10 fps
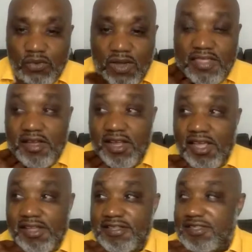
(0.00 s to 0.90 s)
Whether
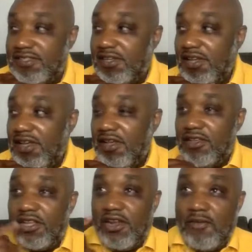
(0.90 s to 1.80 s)
it's,
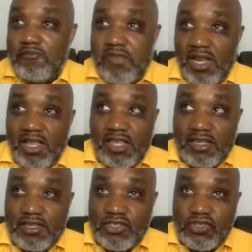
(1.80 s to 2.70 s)
you know, milk
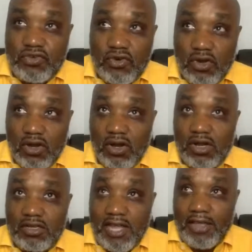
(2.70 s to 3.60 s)
in the store,